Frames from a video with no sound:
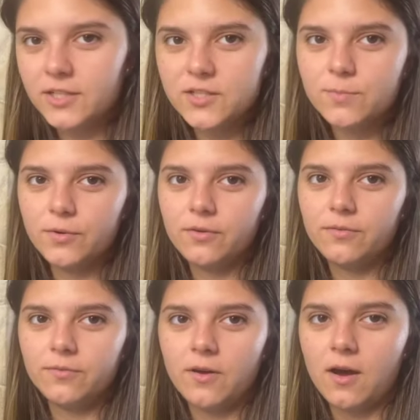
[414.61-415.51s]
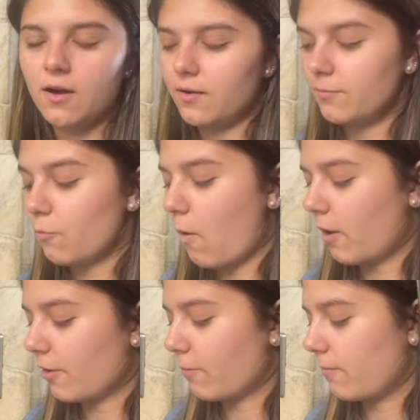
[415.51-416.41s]
teaspoon of
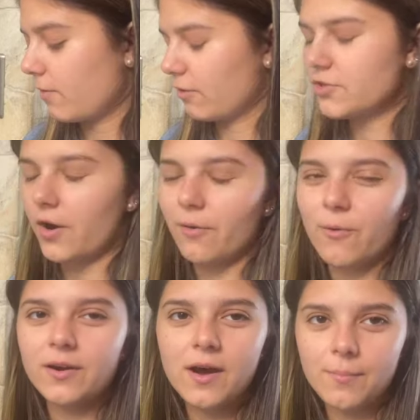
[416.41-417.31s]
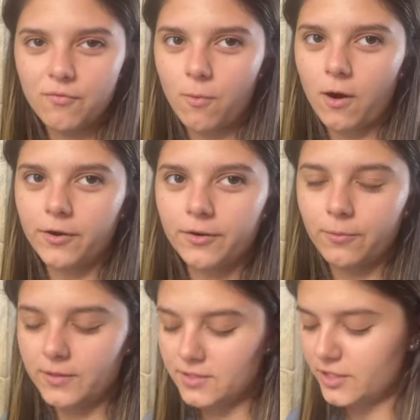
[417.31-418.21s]
water, or sorry, 1 cup of water,
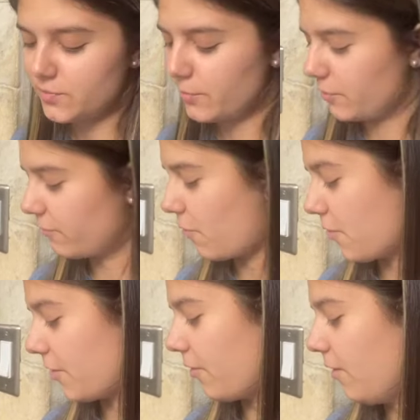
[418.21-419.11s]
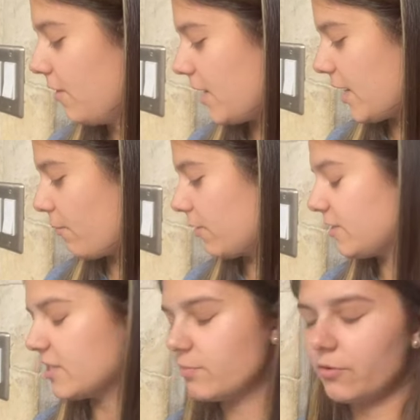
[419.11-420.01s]
1 teaspoon of oil, and 1
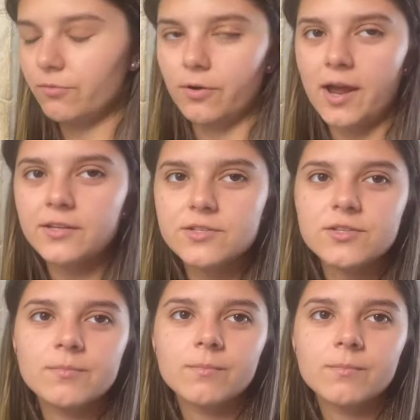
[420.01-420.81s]
teaspoon of rice.